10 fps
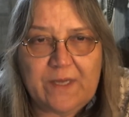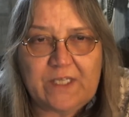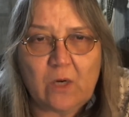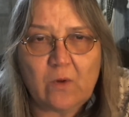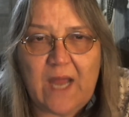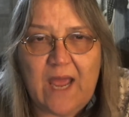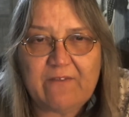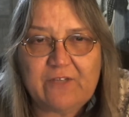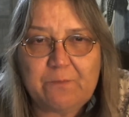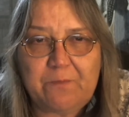We don't
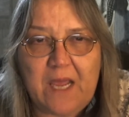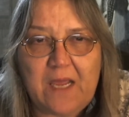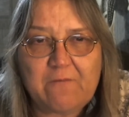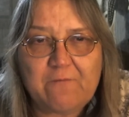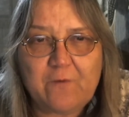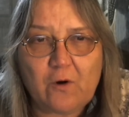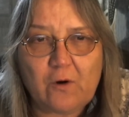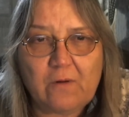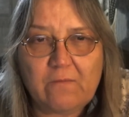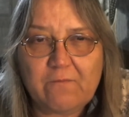have to pay
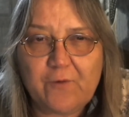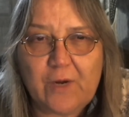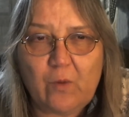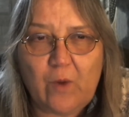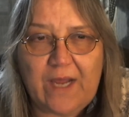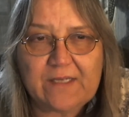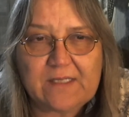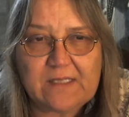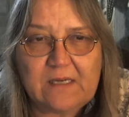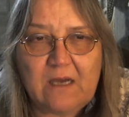for
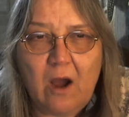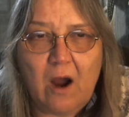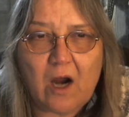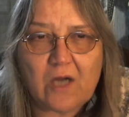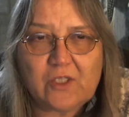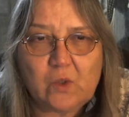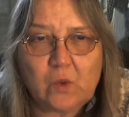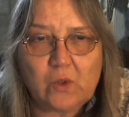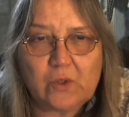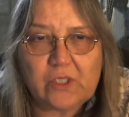freeways. Our
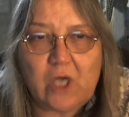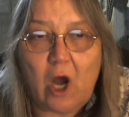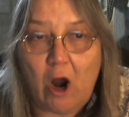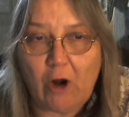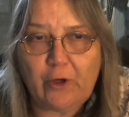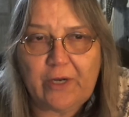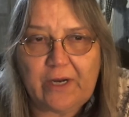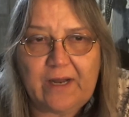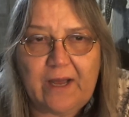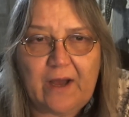schools are
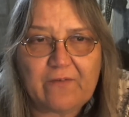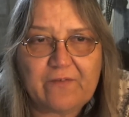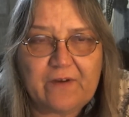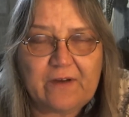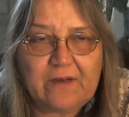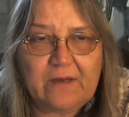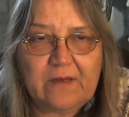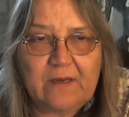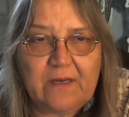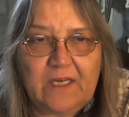good enough.
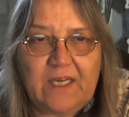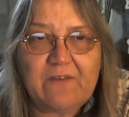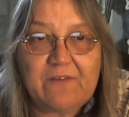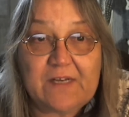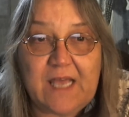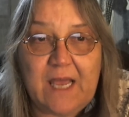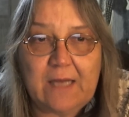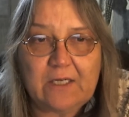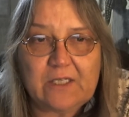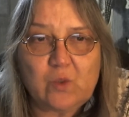Give us
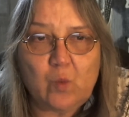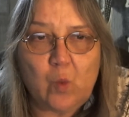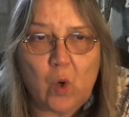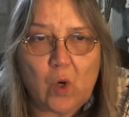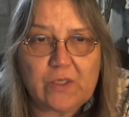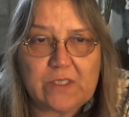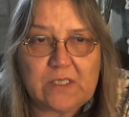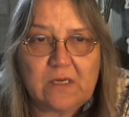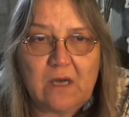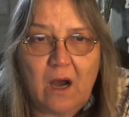endless
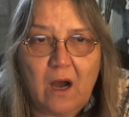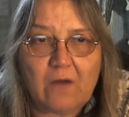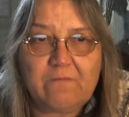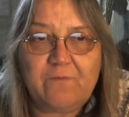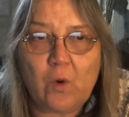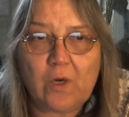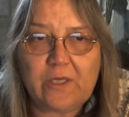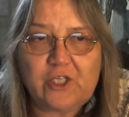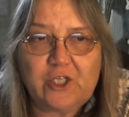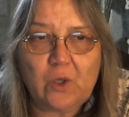wars on
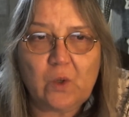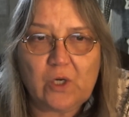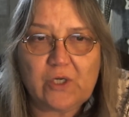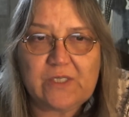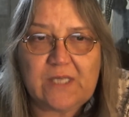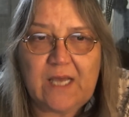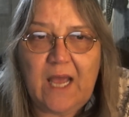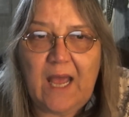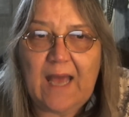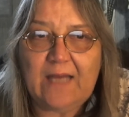foreign shores
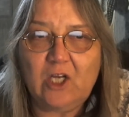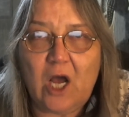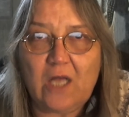and